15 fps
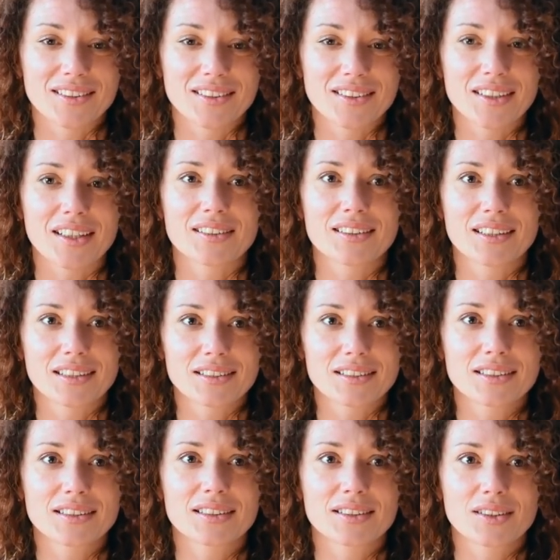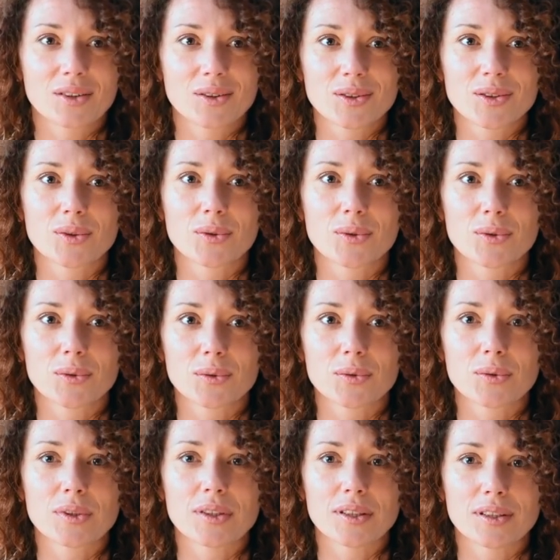Yeah, that's also
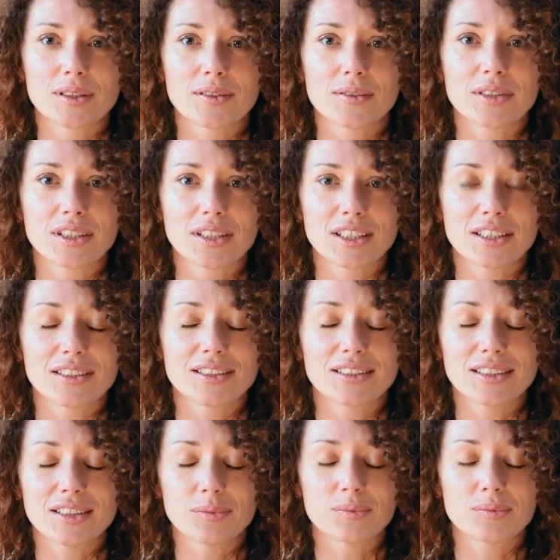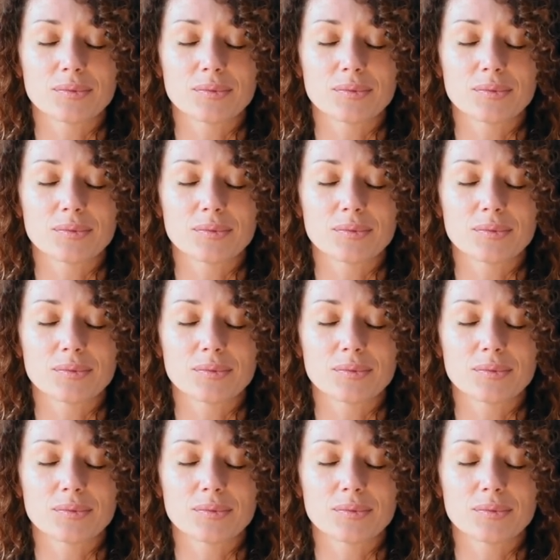a very deep